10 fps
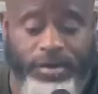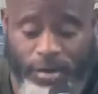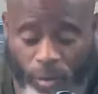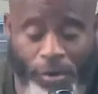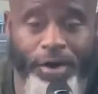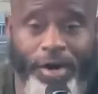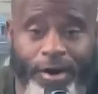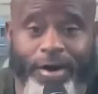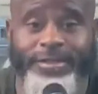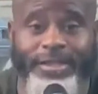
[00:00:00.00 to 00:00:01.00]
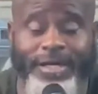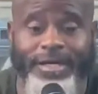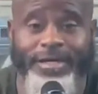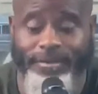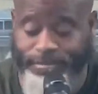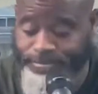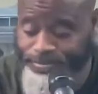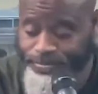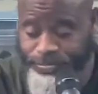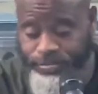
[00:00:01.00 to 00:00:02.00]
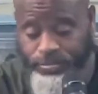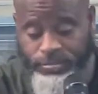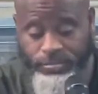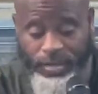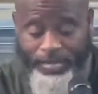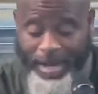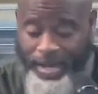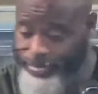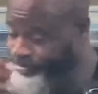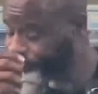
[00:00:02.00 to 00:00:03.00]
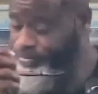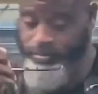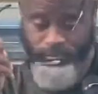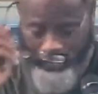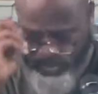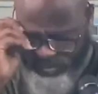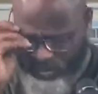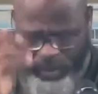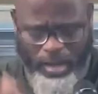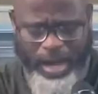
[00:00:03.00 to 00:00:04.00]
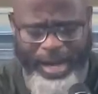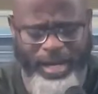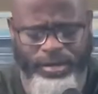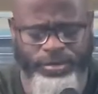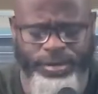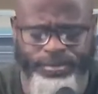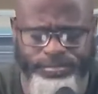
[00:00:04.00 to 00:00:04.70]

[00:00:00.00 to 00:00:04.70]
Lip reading: The word of God said it. Amen. Hallelujah.